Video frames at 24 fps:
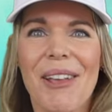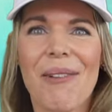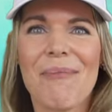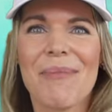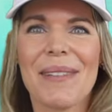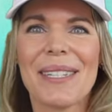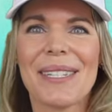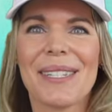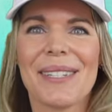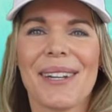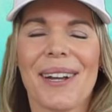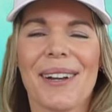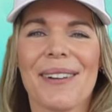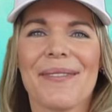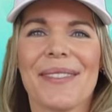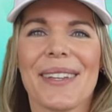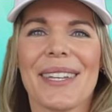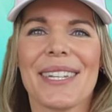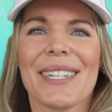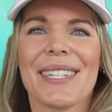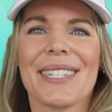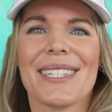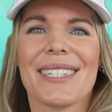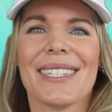all be
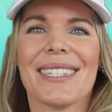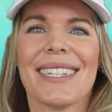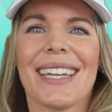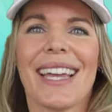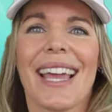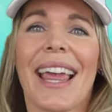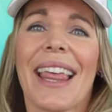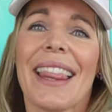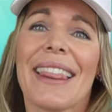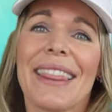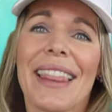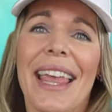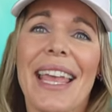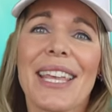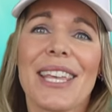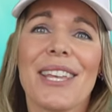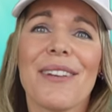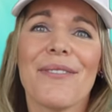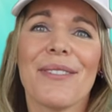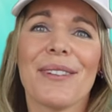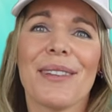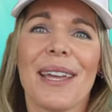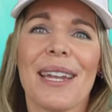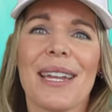starfish. Thank
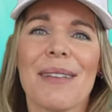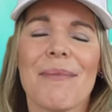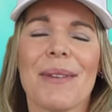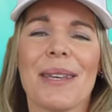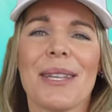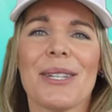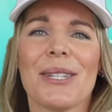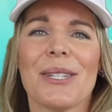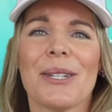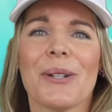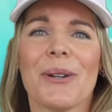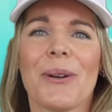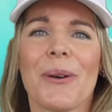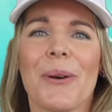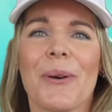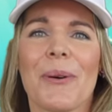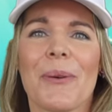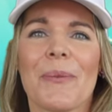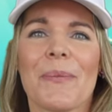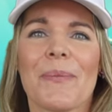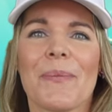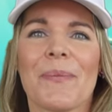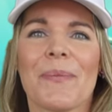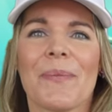you for letting me into your
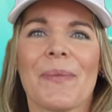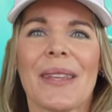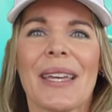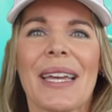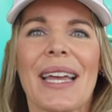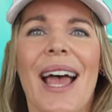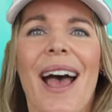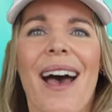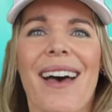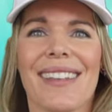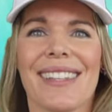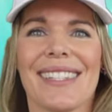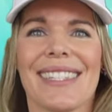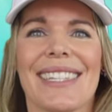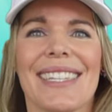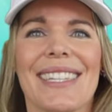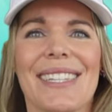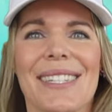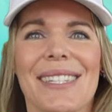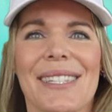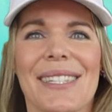home. I'll see you